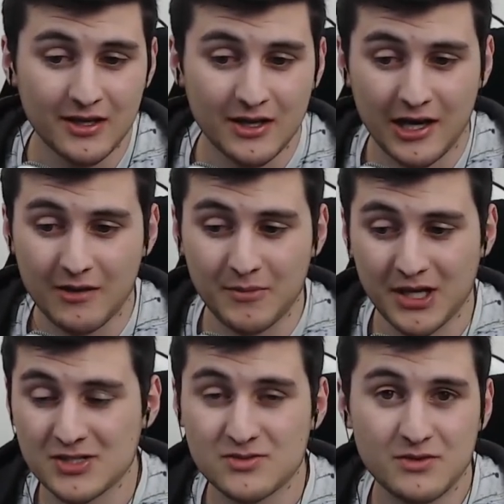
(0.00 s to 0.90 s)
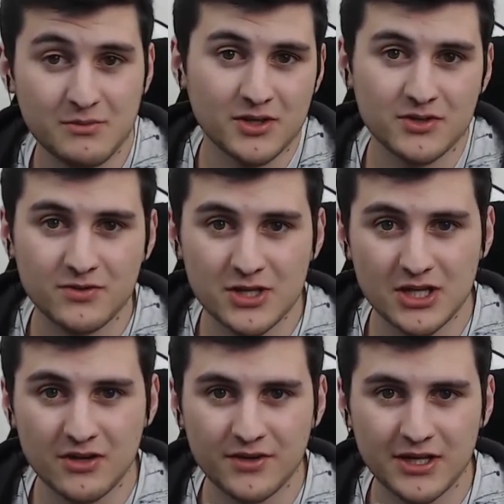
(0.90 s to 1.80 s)
I'm mainly streaming on Twitch
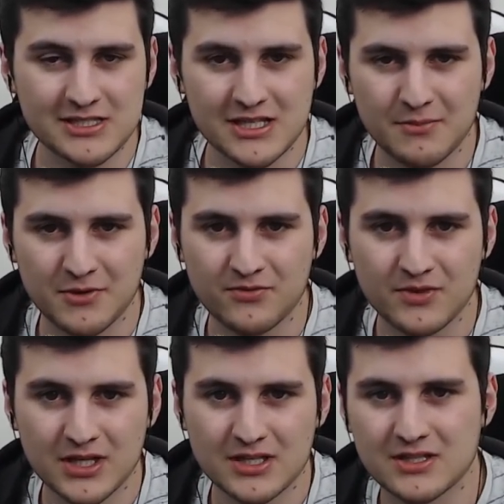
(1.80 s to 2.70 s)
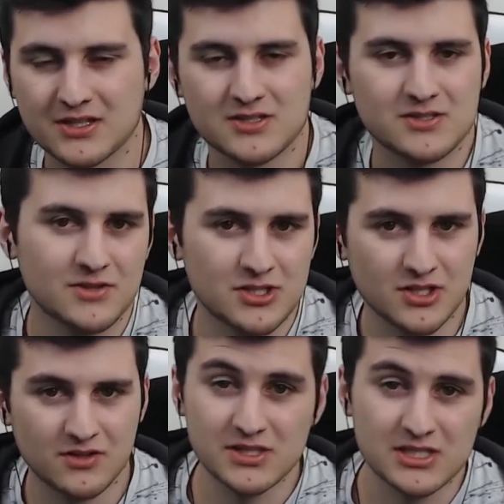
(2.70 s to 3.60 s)
now over the next couple of weeks. Like, it's twitch
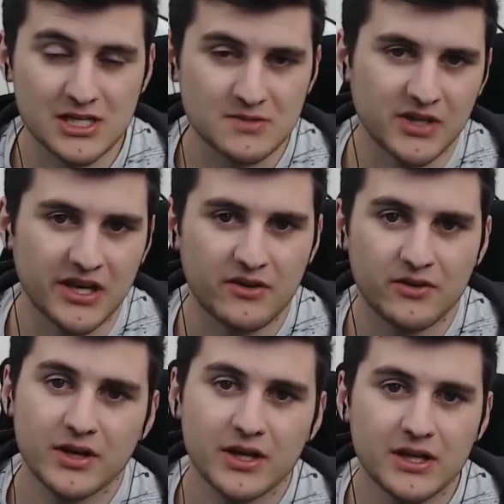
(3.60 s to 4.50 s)
dot t v slash Buehlero.